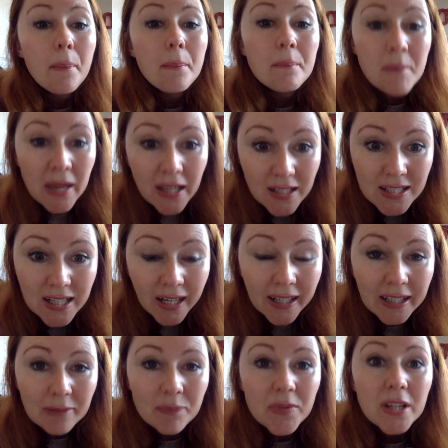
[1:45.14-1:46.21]
Make
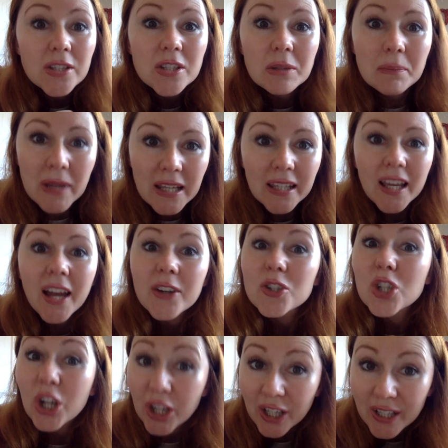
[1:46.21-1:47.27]
time to make a
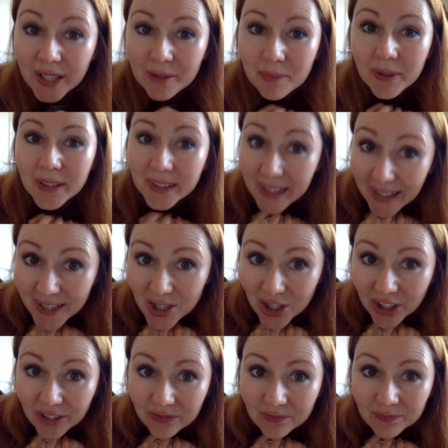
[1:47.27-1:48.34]
turnip
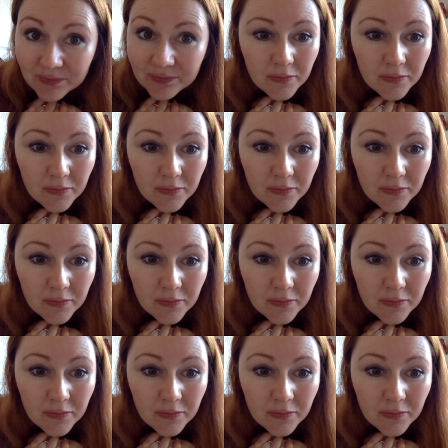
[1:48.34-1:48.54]
lantern.